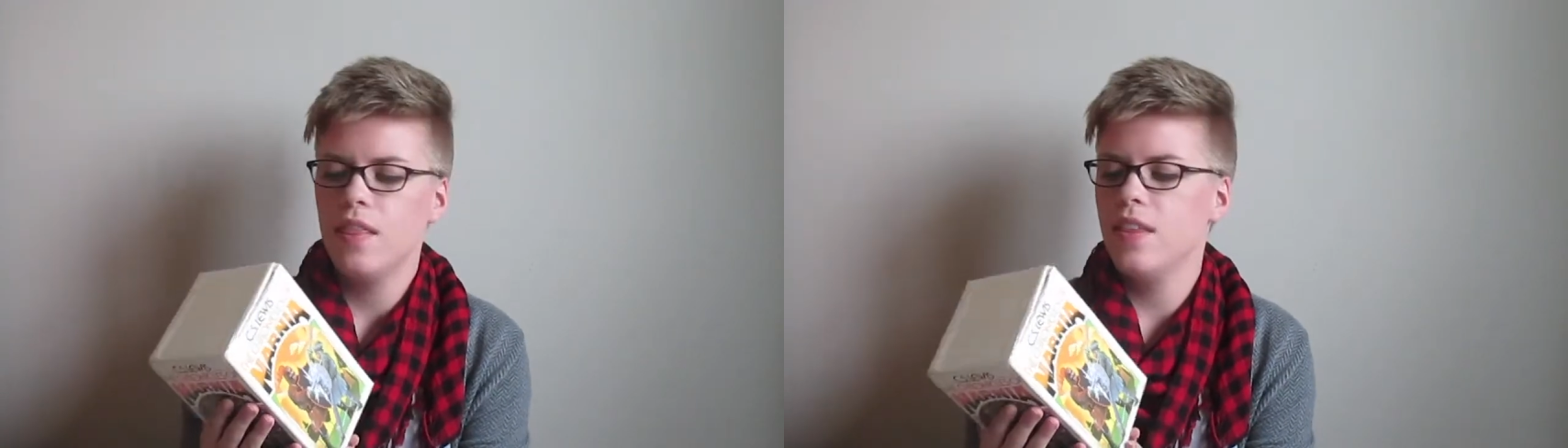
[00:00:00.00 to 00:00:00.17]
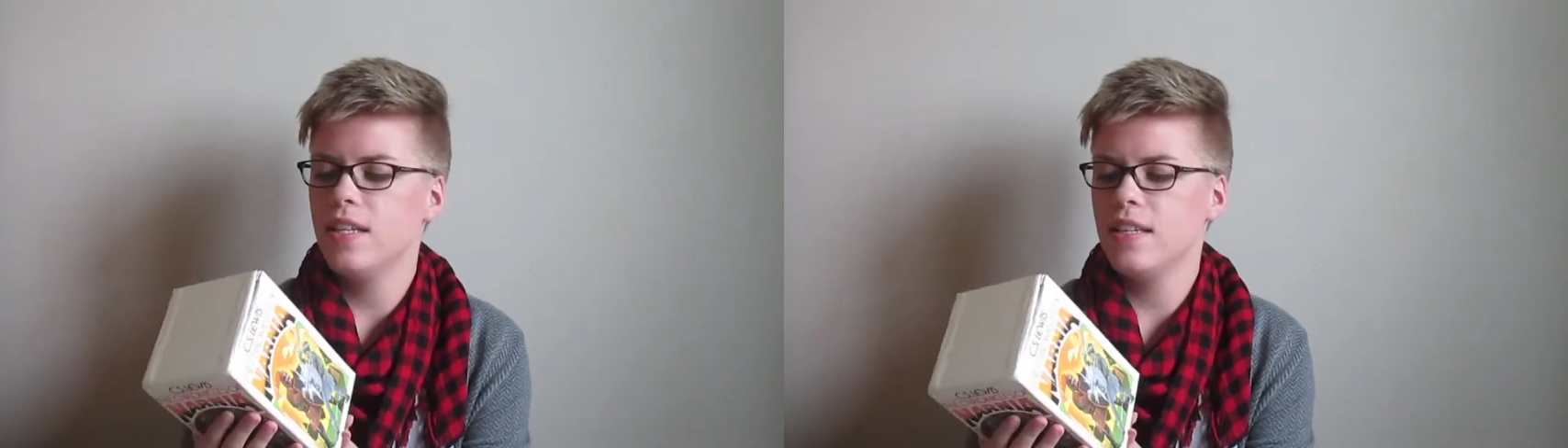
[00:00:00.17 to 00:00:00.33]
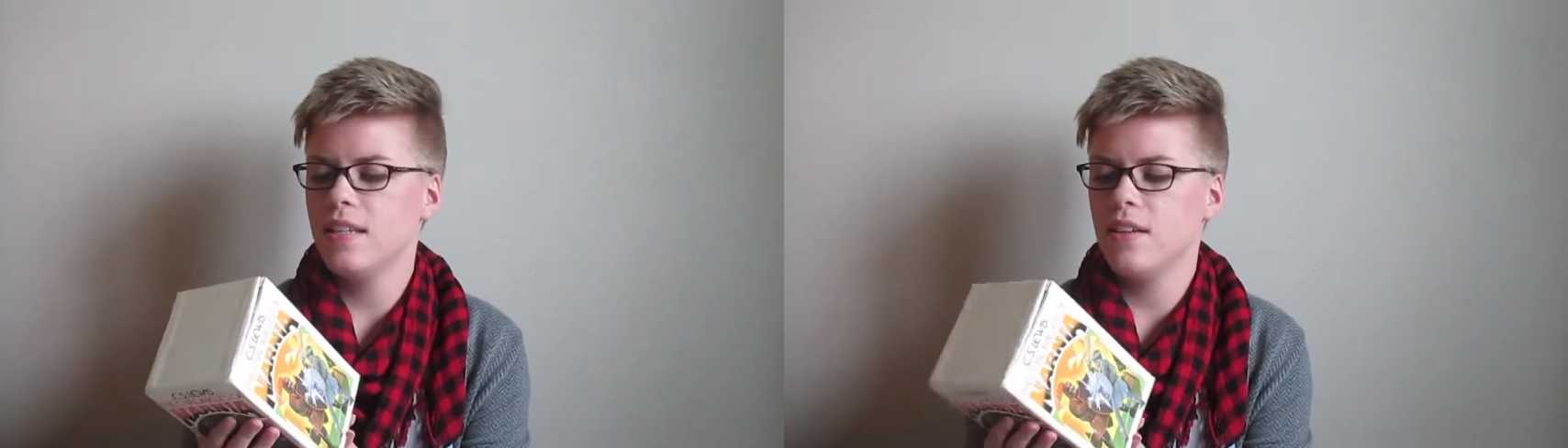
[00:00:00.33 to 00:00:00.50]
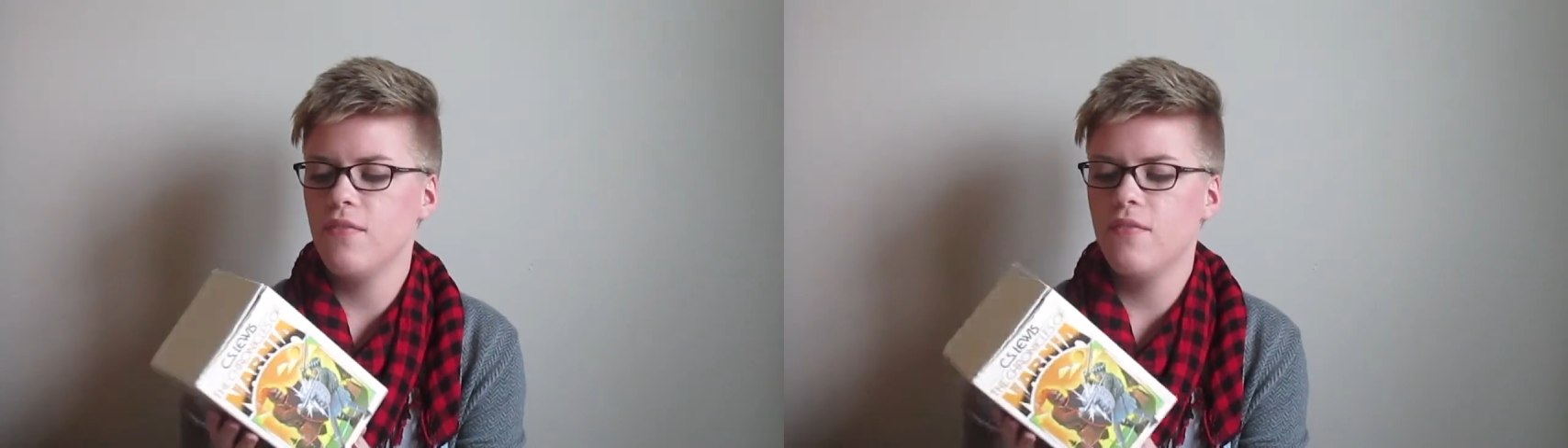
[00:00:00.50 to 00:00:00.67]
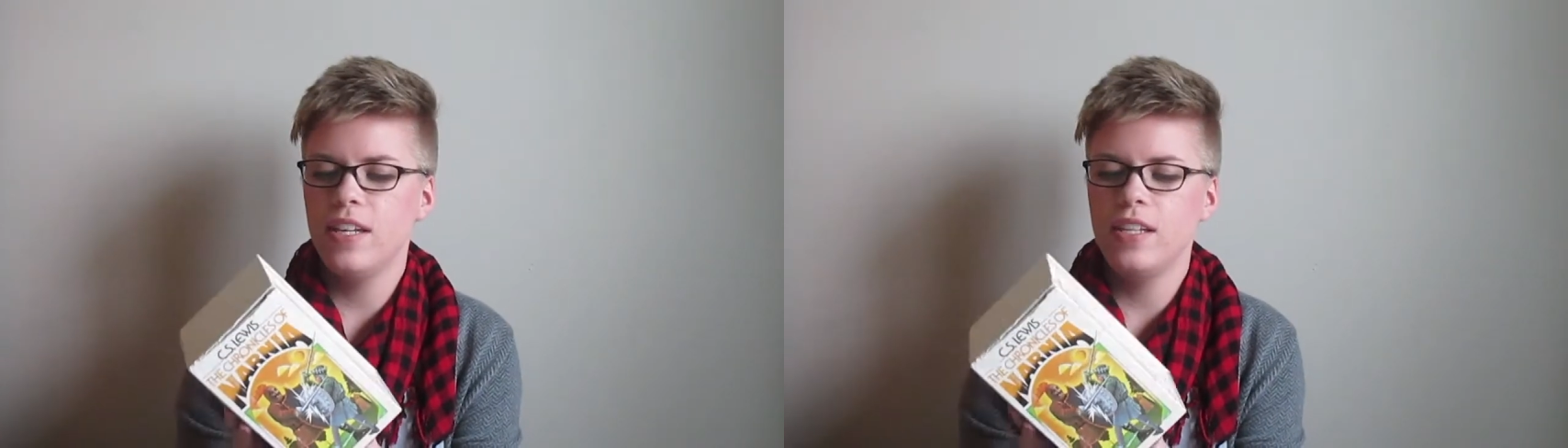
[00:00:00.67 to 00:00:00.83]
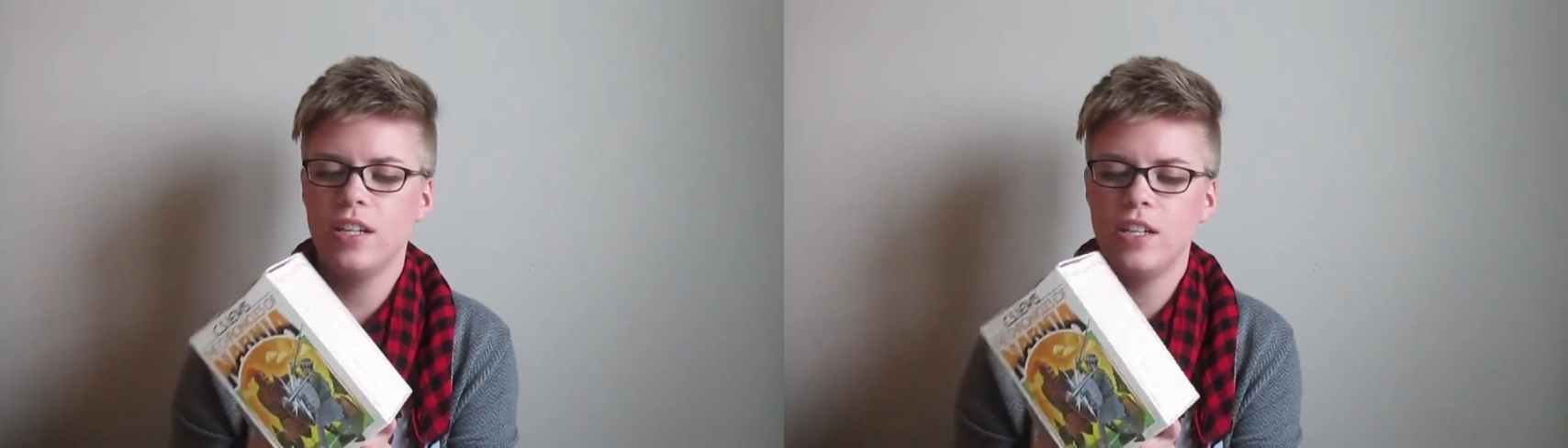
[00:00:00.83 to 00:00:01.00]
This is a
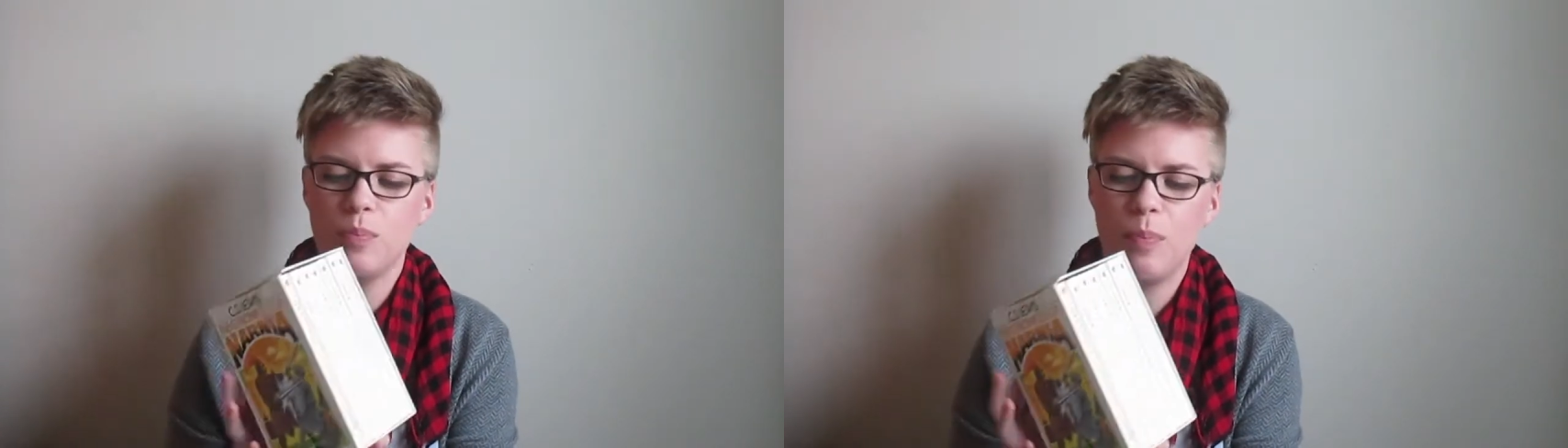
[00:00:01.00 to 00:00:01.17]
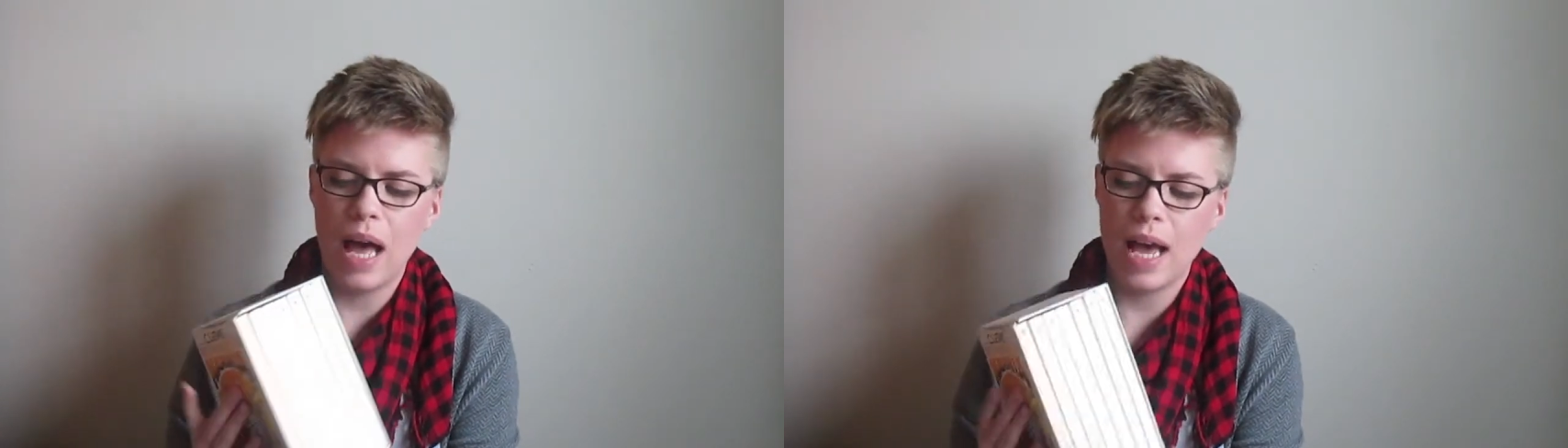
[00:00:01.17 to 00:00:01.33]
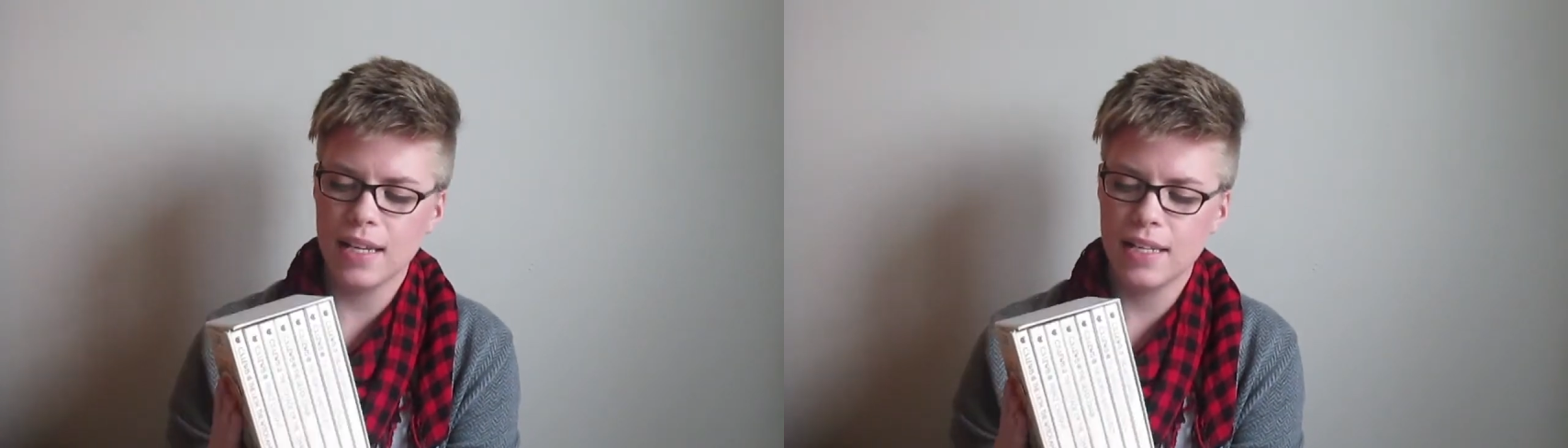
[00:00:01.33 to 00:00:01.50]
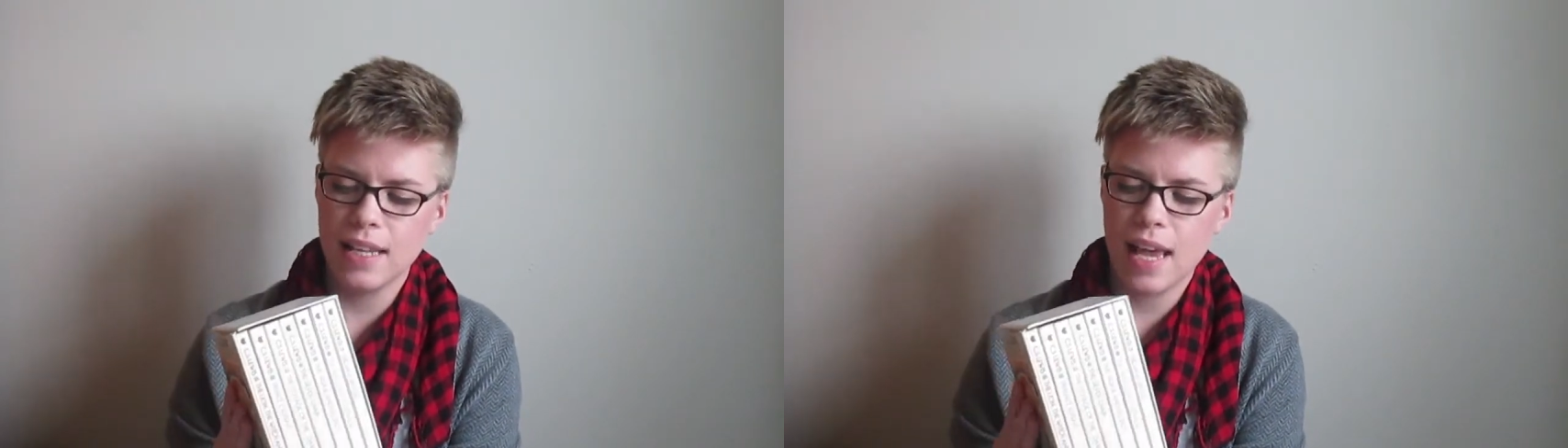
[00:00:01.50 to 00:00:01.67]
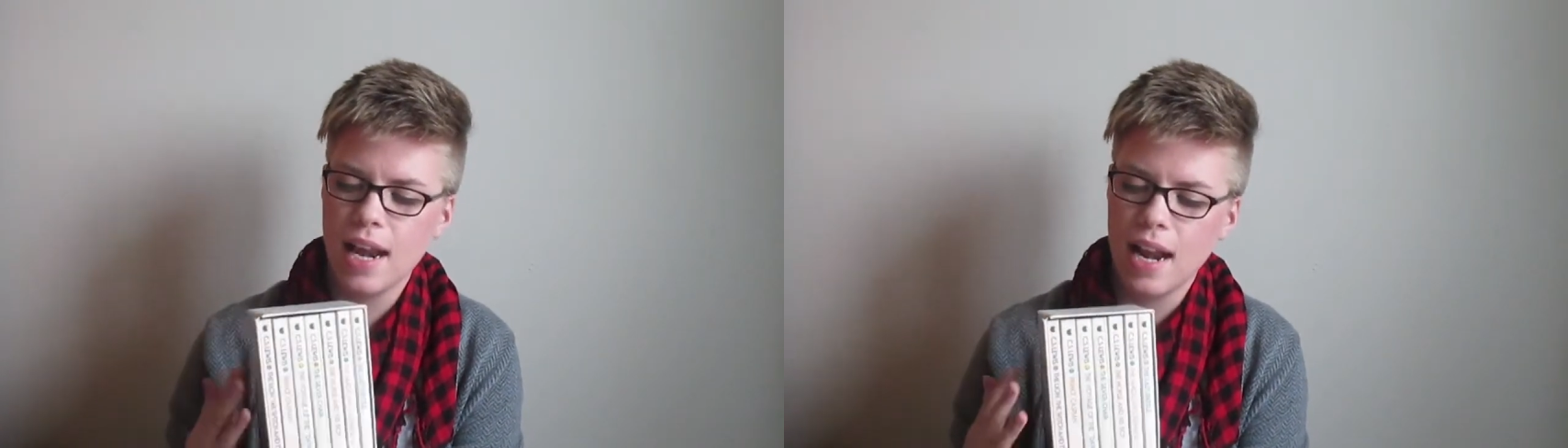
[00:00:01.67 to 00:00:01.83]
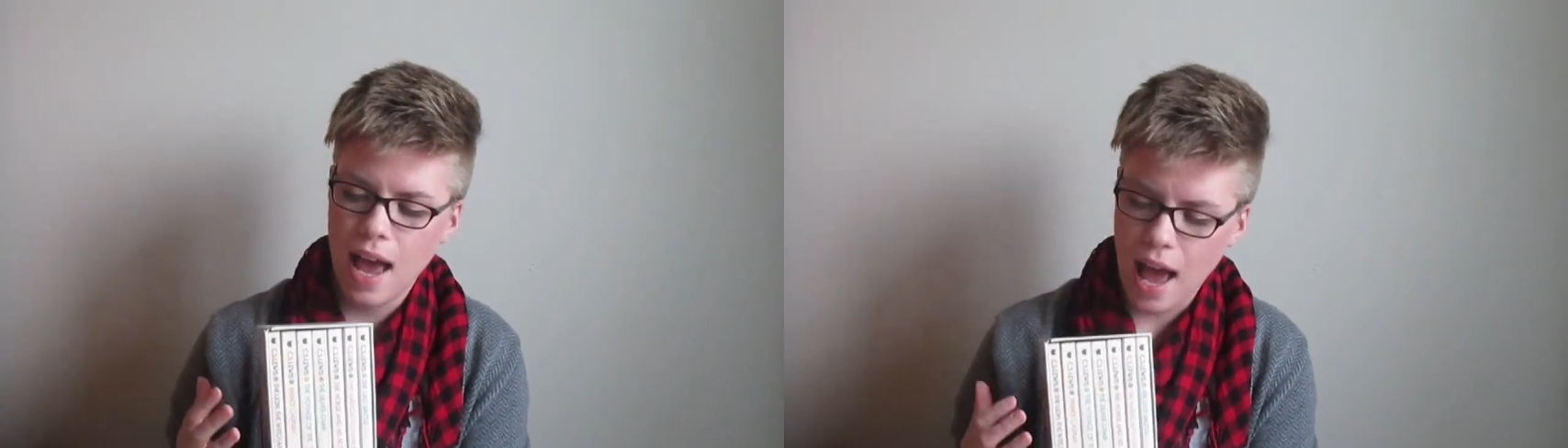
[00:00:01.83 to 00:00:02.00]
vintage box set.